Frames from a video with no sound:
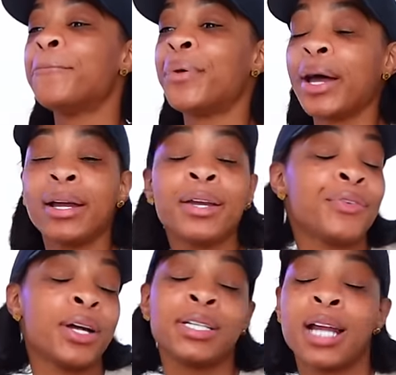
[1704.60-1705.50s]
But if
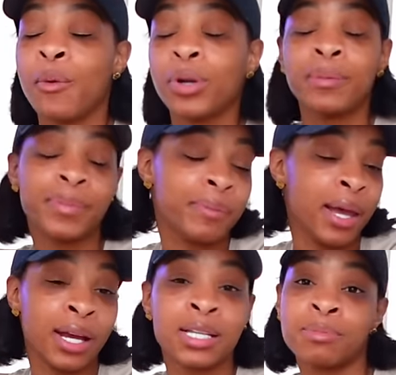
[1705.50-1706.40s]
y'all did, I wouldn't be
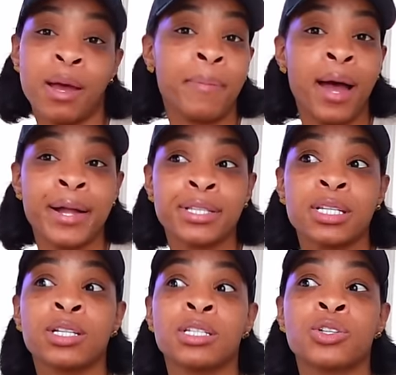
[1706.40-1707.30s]
mad, because my pots
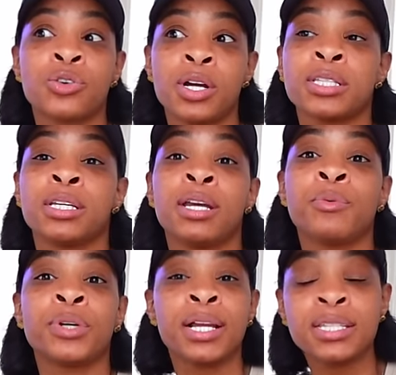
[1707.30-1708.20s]
is crusty.
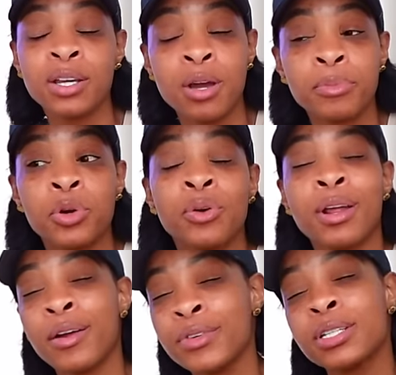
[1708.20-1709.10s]
When I tell you I'm throwing
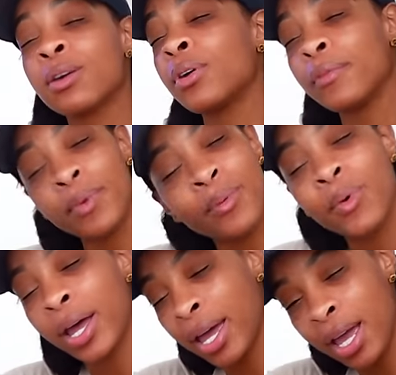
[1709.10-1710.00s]
every single one of them
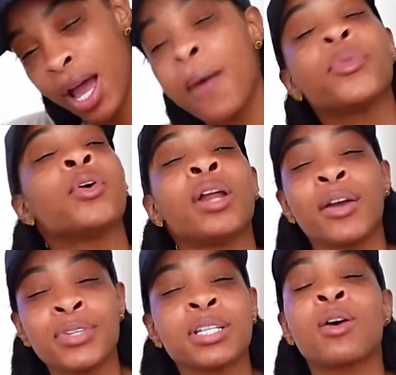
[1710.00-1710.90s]
away, I'm throwing
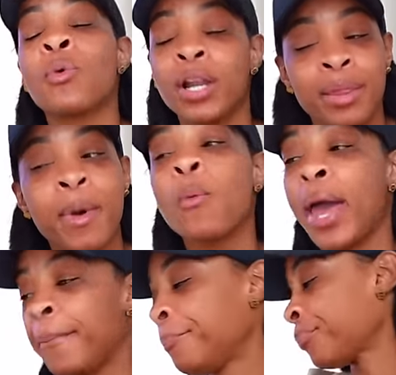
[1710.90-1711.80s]
every single one of them away.
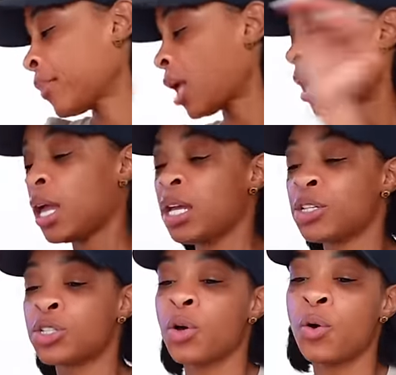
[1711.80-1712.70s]

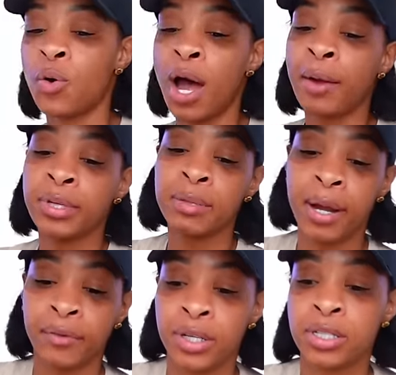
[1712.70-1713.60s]
So I did my
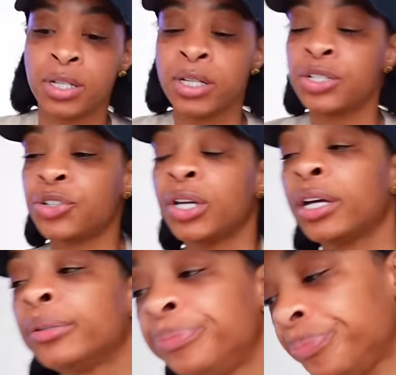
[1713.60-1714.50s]
research,
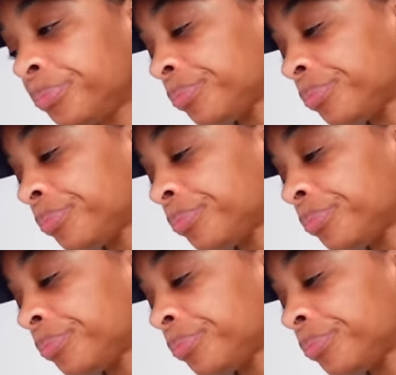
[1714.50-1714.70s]
and